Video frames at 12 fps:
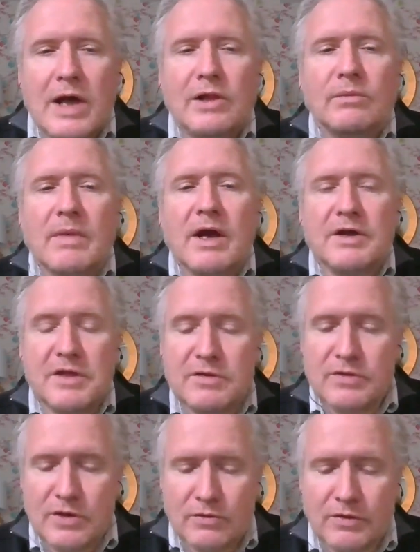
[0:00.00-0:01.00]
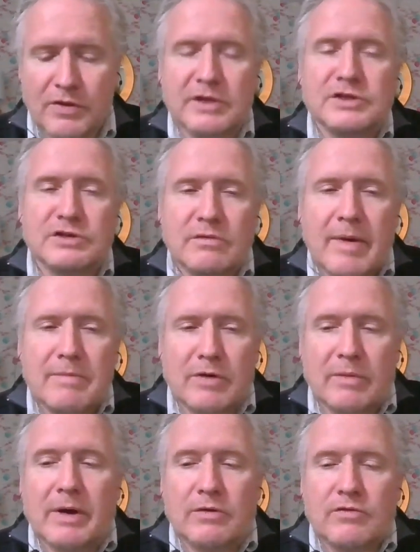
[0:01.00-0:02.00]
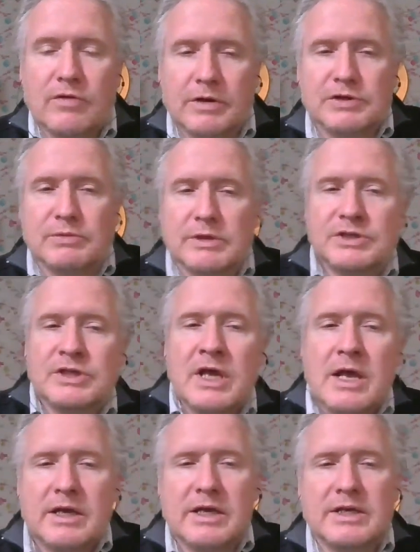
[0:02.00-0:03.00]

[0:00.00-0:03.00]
Well, I think the other thing to remember about Credit Suisse